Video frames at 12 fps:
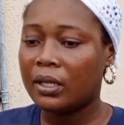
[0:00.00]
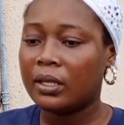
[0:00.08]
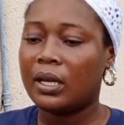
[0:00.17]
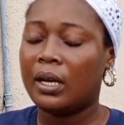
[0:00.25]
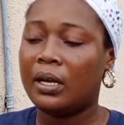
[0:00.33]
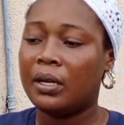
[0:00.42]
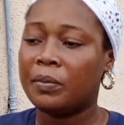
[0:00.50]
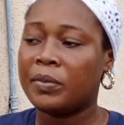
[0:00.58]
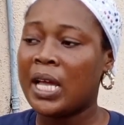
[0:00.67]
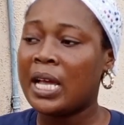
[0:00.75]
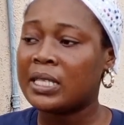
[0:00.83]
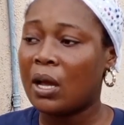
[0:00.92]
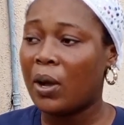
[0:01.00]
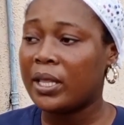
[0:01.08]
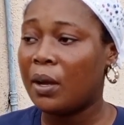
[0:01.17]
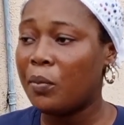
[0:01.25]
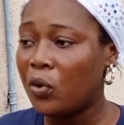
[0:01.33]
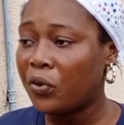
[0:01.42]
that's our
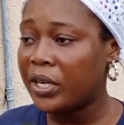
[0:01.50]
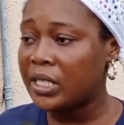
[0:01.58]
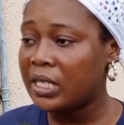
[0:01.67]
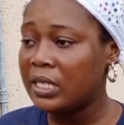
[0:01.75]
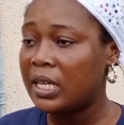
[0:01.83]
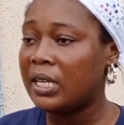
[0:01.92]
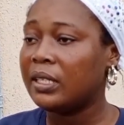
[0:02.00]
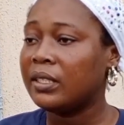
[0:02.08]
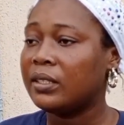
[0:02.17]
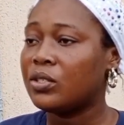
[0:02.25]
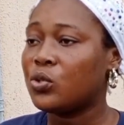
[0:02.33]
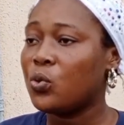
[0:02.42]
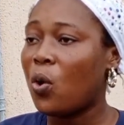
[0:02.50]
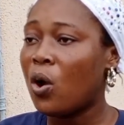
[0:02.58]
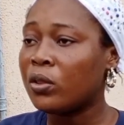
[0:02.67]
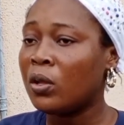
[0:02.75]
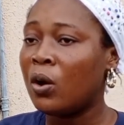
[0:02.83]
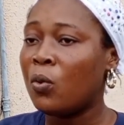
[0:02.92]
democracy day to
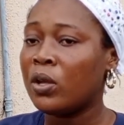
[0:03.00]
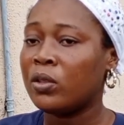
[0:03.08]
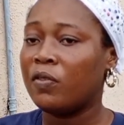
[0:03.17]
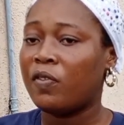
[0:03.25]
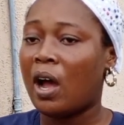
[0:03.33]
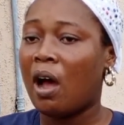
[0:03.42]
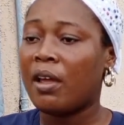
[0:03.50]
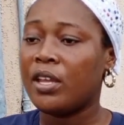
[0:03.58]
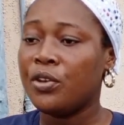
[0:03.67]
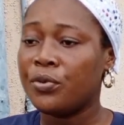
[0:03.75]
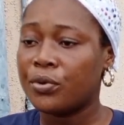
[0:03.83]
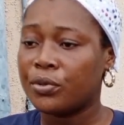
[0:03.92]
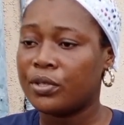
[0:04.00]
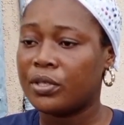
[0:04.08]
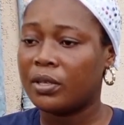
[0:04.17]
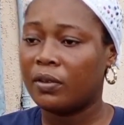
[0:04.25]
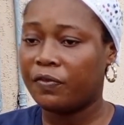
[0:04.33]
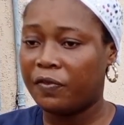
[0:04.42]
honor one of our
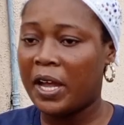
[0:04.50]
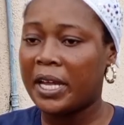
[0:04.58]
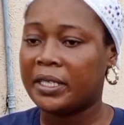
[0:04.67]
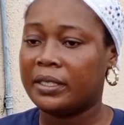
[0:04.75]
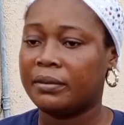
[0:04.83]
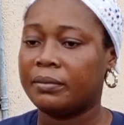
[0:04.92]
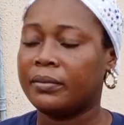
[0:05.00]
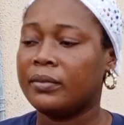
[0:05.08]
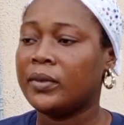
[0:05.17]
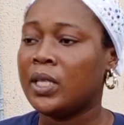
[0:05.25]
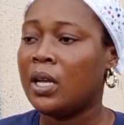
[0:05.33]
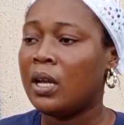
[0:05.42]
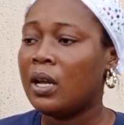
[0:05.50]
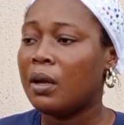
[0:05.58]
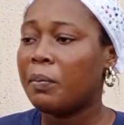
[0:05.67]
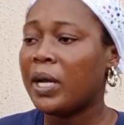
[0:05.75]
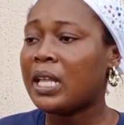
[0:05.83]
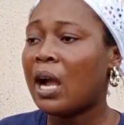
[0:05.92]
heroes. Fine.
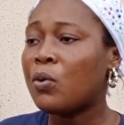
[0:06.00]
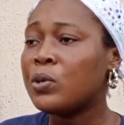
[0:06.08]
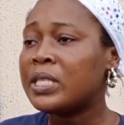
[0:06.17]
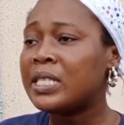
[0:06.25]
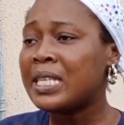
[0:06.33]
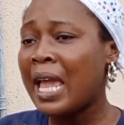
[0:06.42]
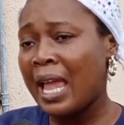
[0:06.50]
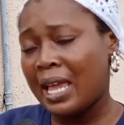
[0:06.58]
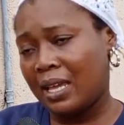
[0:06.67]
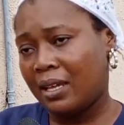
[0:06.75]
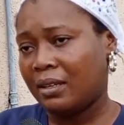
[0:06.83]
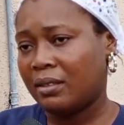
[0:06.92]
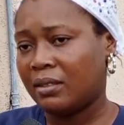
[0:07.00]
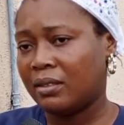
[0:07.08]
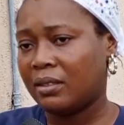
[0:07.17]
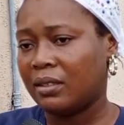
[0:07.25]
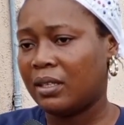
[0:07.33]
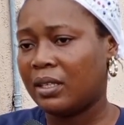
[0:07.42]
But I will say
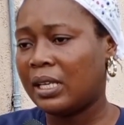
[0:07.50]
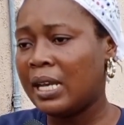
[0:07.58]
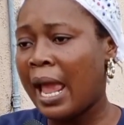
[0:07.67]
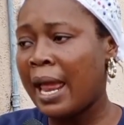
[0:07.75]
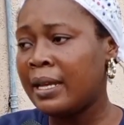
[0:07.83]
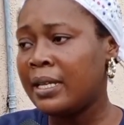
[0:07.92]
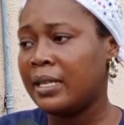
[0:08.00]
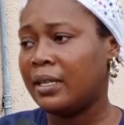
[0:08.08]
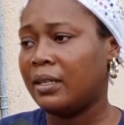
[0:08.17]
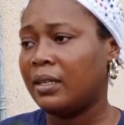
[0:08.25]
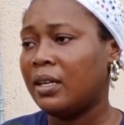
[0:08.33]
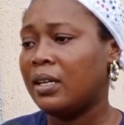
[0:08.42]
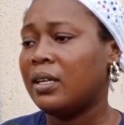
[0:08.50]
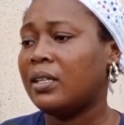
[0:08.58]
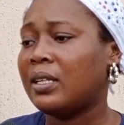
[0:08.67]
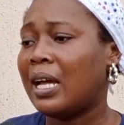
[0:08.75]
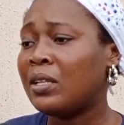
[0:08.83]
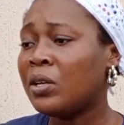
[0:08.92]
clearly
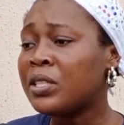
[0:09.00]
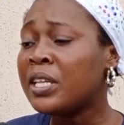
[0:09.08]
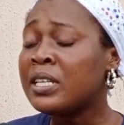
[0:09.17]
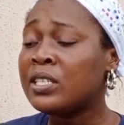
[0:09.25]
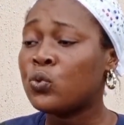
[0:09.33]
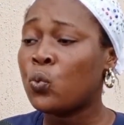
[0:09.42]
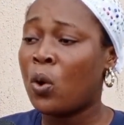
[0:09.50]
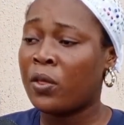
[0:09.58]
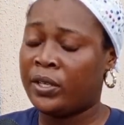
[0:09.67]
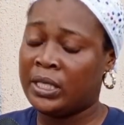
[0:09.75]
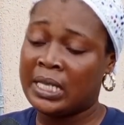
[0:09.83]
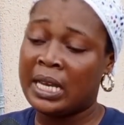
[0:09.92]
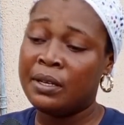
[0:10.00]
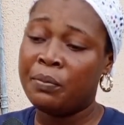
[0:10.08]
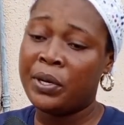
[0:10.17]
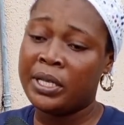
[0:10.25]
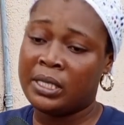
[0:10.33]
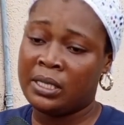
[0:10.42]
that nothing is worth
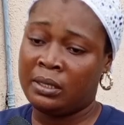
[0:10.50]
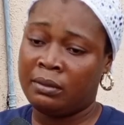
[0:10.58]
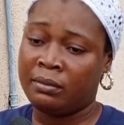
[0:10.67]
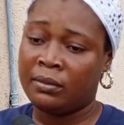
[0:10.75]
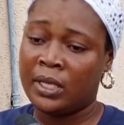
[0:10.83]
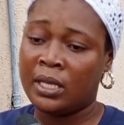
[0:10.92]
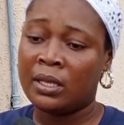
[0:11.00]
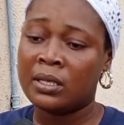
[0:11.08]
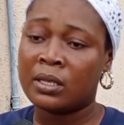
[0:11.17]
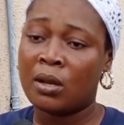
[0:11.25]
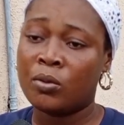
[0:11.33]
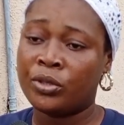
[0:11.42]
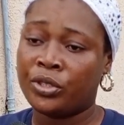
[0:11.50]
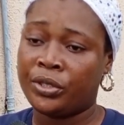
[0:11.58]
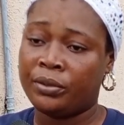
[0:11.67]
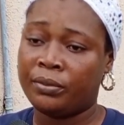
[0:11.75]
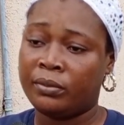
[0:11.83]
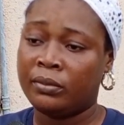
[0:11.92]
celebrating in this
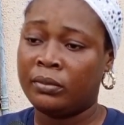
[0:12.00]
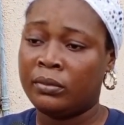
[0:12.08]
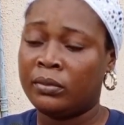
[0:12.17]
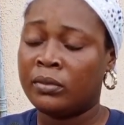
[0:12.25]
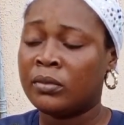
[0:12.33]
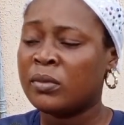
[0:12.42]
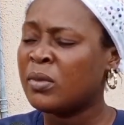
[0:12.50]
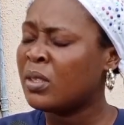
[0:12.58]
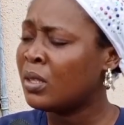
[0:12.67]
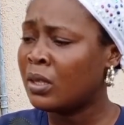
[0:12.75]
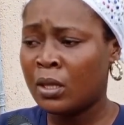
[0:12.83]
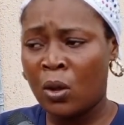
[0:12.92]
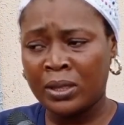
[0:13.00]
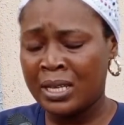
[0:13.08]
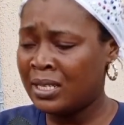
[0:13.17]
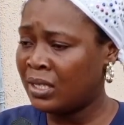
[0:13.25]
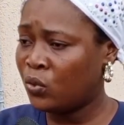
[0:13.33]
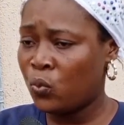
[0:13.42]
country.
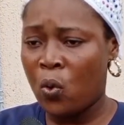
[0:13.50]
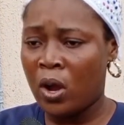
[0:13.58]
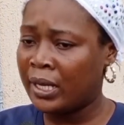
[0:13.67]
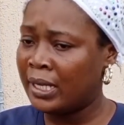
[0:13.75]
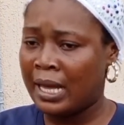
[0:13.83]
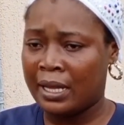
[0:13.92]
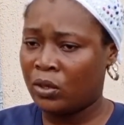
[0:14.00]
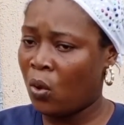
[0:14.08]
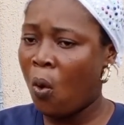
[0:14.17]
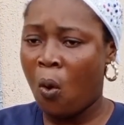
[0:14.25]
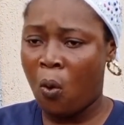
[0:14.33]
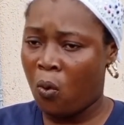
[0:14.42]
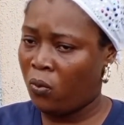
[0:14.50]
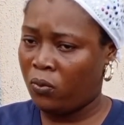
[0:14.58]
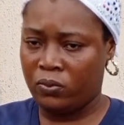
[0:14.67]
Nothing is working at all.